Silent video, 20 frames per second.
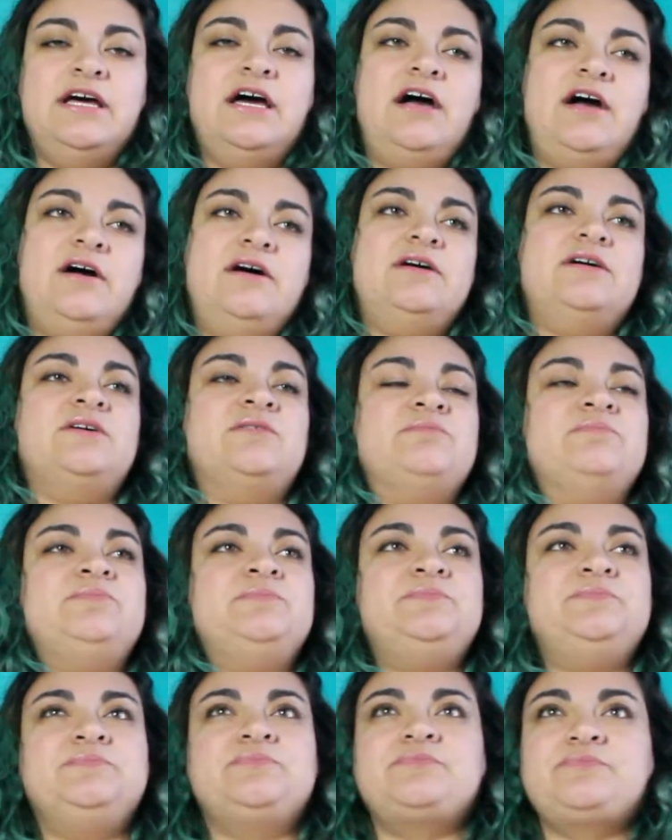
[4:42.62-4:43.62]

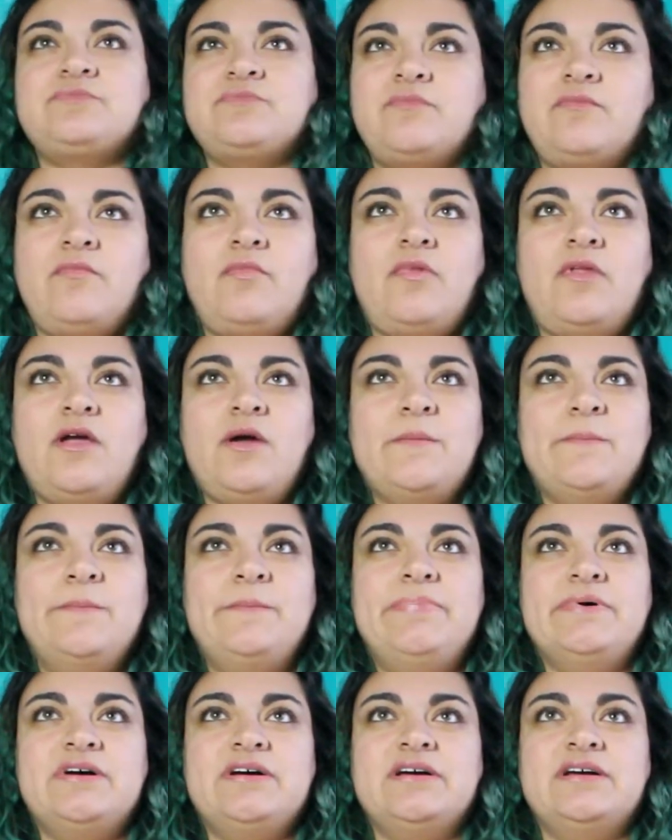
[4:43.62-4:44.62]

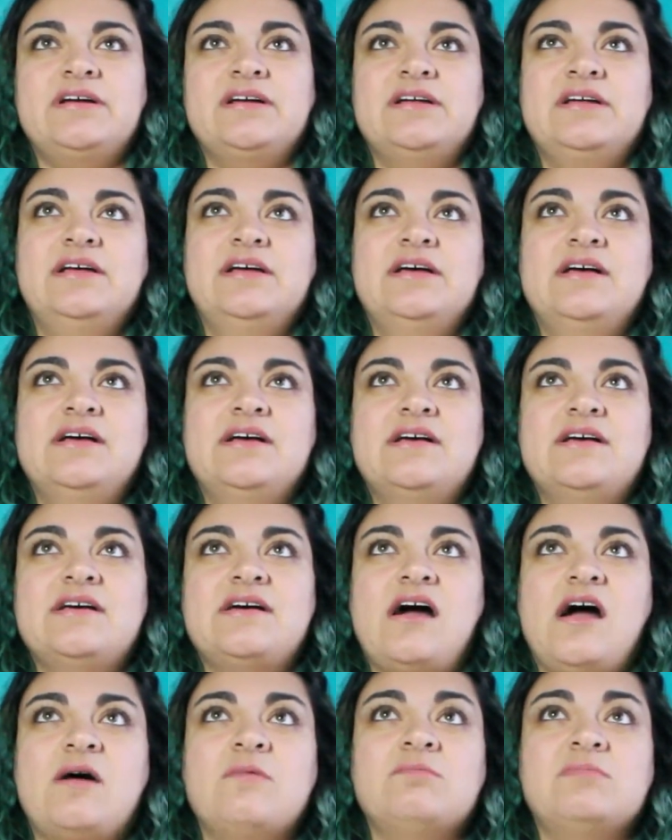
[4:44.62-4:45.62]
but
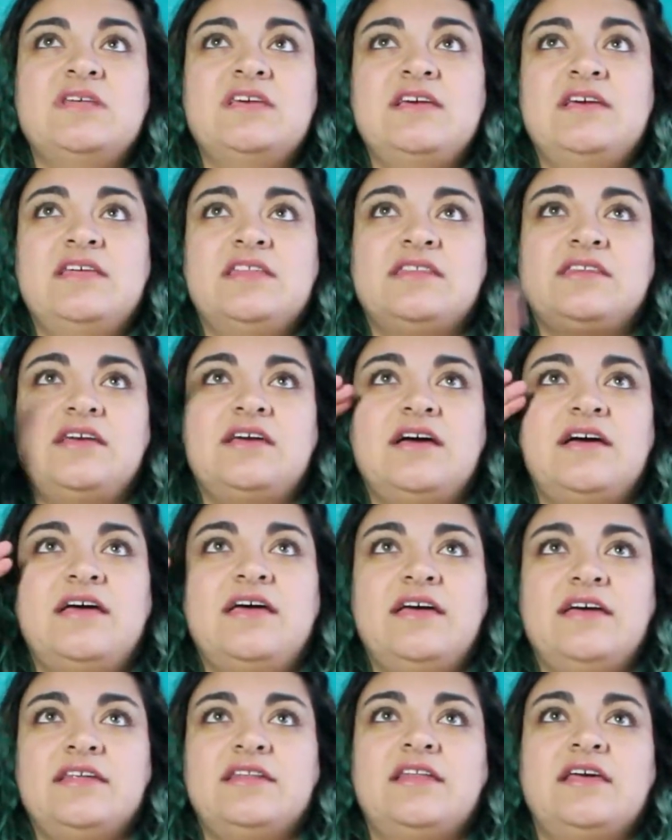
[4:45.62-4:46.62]
I'm thinking like
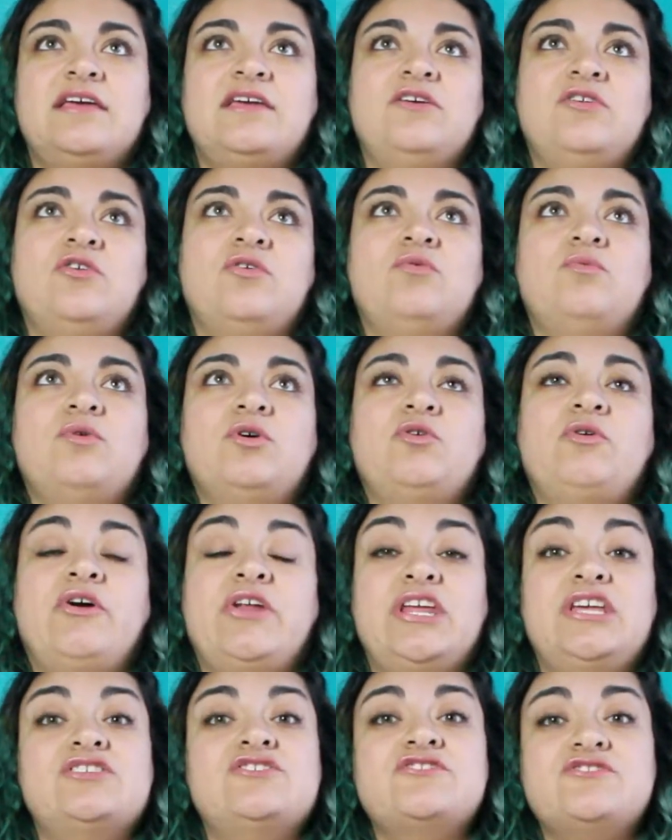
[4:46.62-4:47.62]
ahead, like, you know, what do I
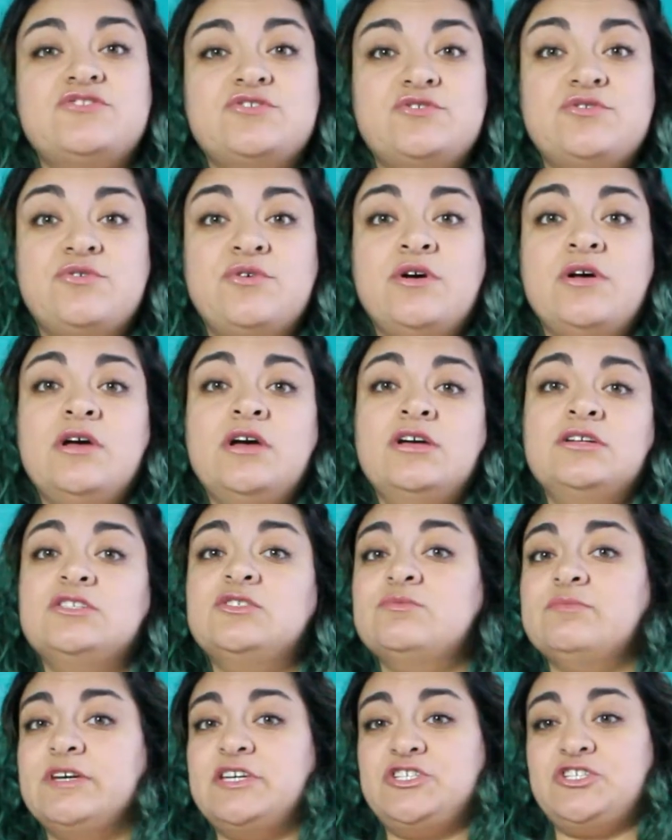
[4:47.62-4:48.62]
need to do
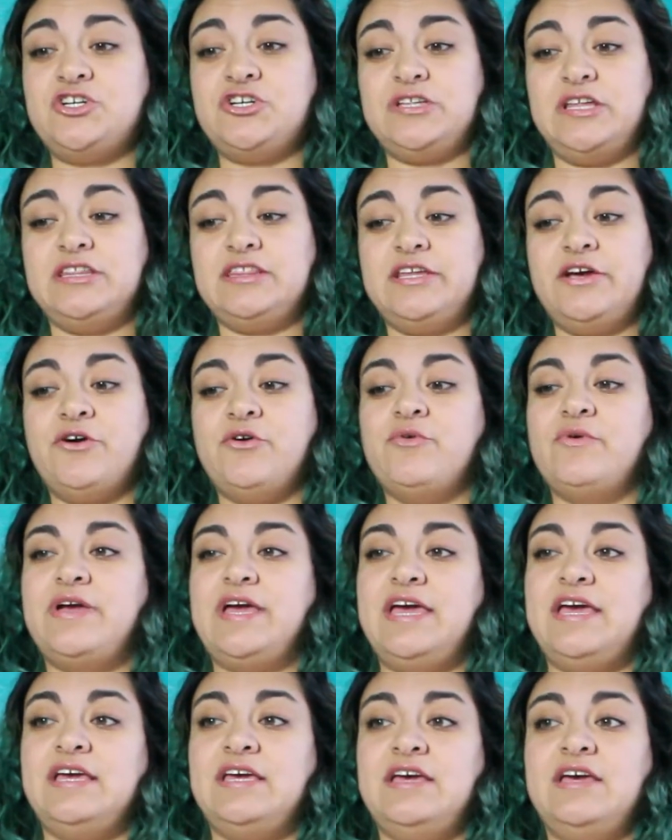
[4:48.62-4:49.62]
to make sure that they're
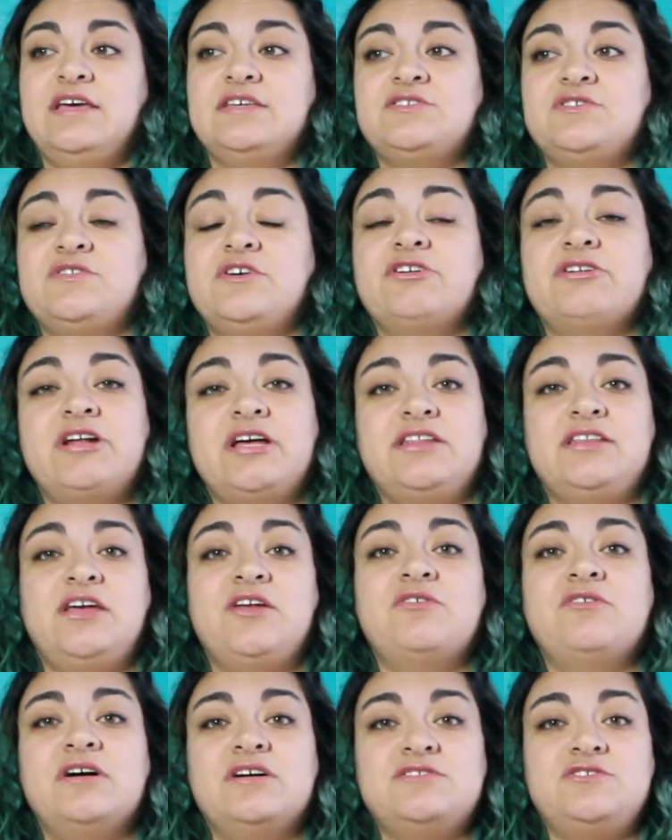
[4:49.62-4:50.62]
okay, so
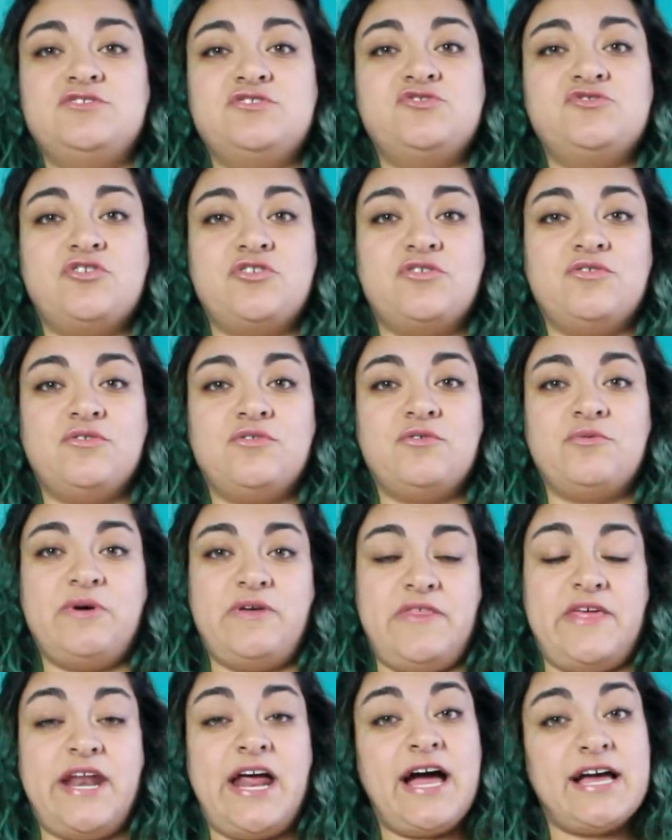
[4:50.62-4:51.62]
they don't have to struggle the
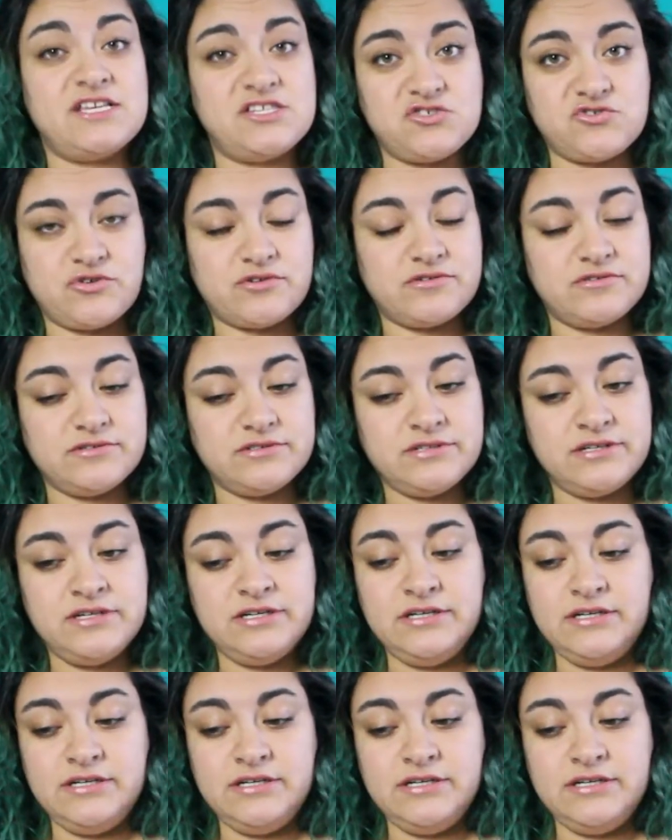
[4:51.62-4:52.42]
way that I struggled.